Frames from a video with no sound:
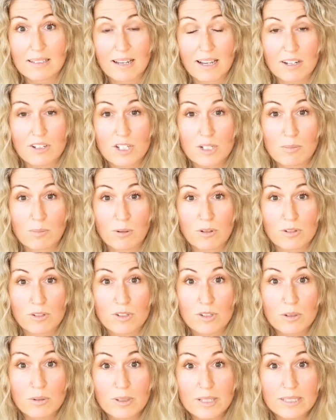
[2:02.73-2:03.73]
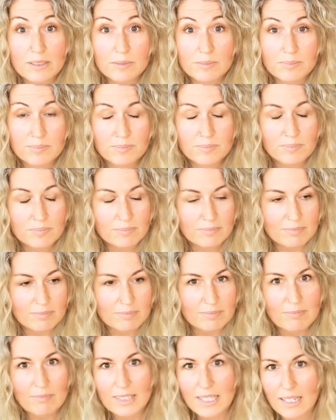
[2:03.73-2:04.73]
actually pursue it.
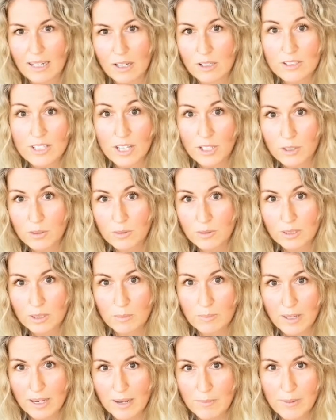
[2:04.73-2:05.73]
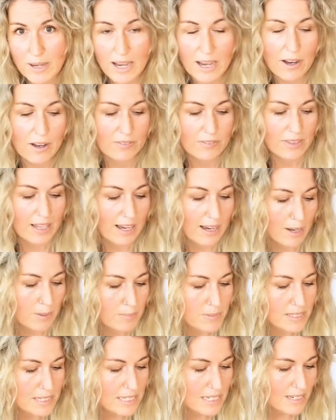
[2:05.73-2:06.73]
And I'll tell you a little bit about how that
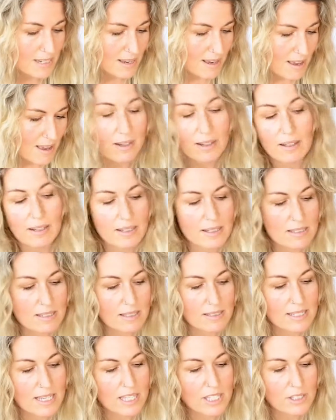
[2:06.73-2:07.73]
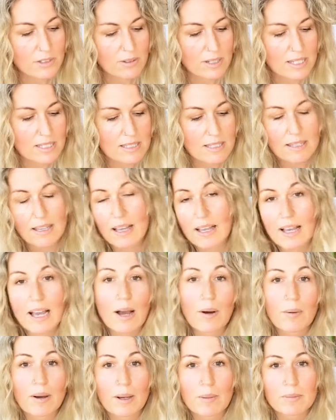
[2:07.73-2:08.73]
happened. I guess I'll tell you guys
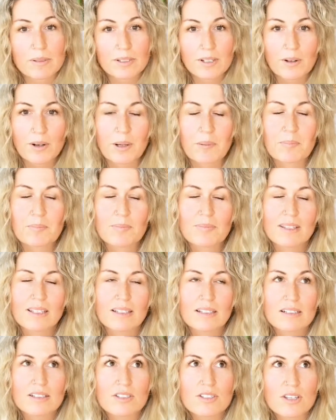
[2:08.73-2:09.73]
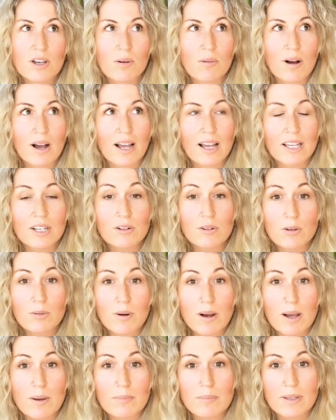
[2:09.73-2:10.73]
how it happened. Okay, so I grew
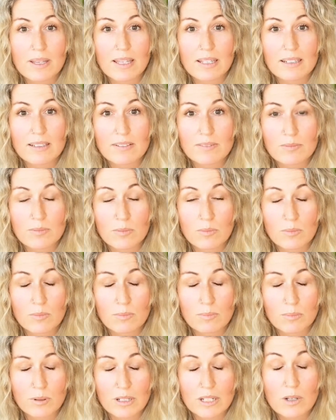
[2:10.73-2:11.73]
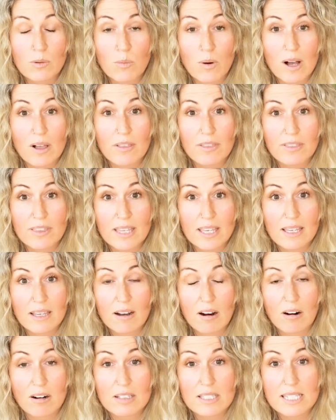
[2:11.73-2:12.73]
up in a pretty wealthy,
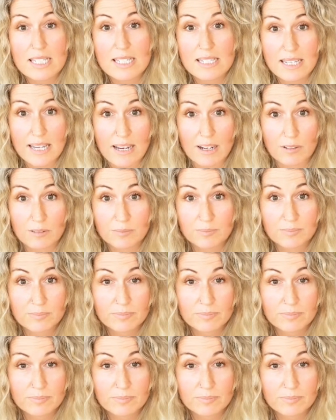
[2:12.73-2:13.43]
artsy town,